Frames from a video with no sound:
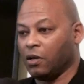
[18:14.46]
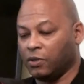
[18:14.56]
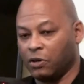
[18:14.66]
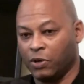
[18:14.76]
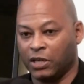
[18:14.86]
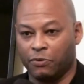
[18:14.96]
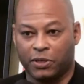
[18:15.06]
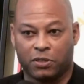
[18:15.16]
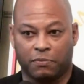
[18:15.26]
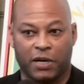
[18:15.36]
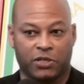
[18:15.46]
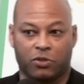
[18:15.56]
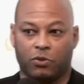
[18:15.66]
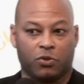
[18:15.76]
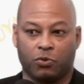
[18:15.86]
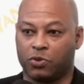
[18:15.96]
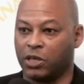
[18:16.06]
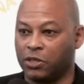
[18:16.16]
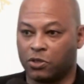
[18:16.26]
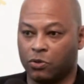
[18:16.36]
Now, when I went to my schools, all
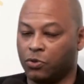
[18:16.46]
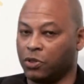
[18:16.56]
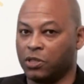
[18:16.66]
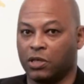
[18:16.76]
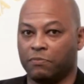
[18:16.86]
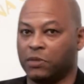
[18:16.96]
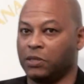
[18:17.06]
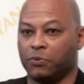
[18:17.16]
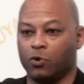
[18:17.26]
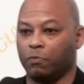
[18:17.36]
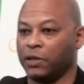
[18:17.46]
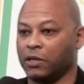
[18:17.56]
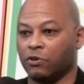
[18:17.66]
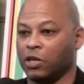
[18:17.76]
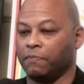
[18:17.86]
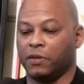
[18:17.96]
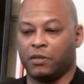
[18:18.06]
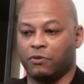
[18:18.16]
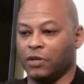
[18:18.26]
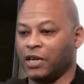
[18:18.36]
state schools in the 70s, we all played cricket, but
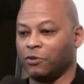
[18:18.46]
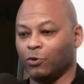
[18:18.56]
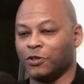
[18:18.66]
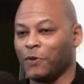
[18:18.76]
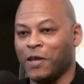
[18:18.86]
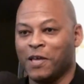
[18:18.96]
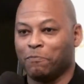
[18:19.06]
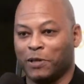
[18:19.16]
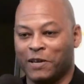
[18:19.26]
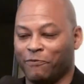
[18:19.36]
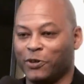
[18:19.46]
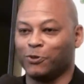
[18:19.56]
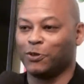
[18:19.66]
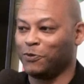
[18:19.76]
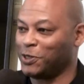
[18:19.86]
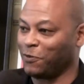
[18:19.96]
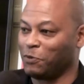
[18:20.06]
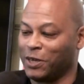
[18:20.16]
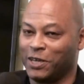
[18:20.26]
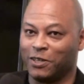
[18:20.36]
there again, all the playing fields have
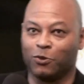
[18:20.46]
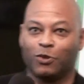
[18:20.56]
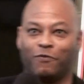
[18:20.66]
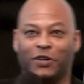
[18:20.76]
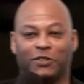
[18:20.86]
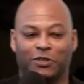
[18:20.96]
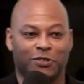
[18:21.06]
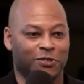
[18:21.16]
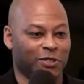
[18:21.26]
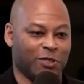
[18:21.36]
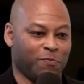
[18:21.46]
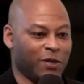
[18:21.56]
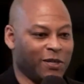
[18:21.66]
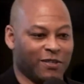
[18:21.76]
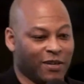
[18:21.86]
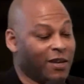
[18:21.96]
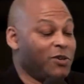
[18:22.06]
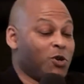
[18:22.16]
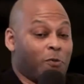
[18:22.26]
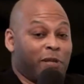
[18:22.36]
disappeared and all the fundings have disappeared.
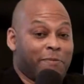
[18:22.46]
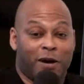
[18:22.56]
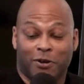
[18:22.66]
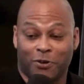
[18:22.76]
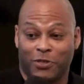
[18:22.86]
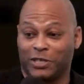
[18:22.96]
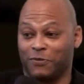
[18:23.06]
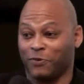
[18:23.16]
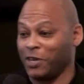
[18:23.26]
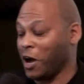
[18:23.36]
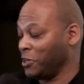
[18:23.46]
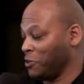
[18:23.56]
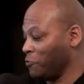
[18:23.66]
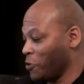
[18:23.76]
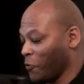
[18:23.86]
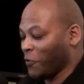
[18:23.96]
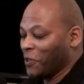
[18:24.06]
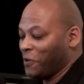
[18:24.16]
You can blame Margaret Thatcher for that, I don't know.